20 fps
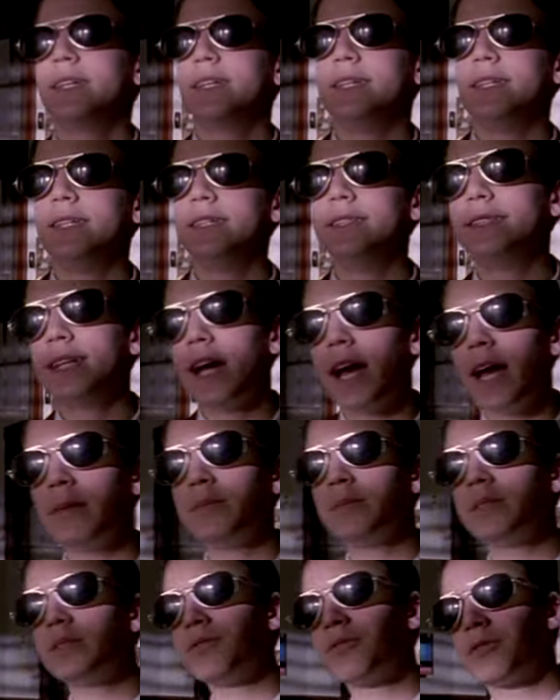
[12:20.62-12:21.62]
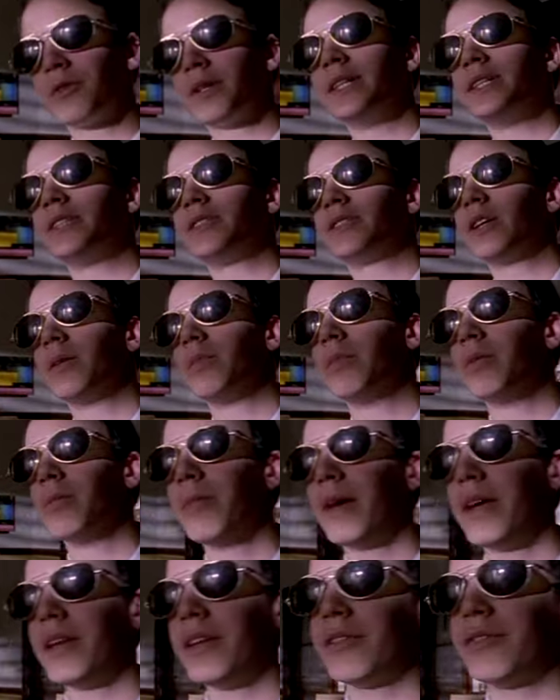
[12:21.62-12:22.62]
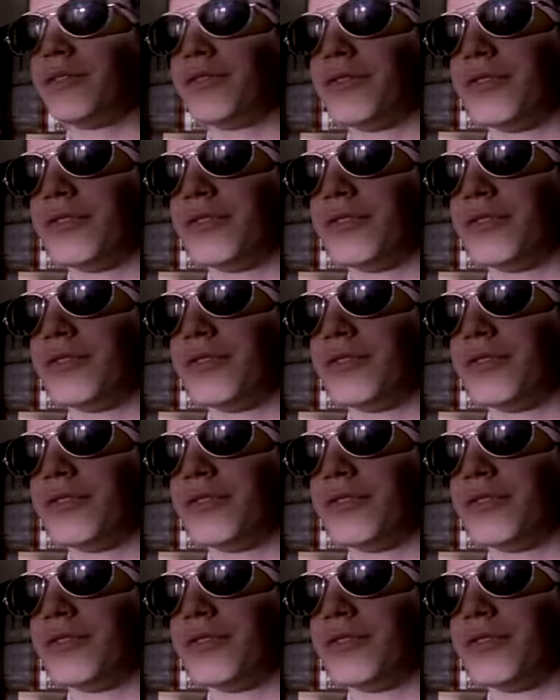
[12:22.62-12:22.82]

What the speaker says: in times of great trouble, men have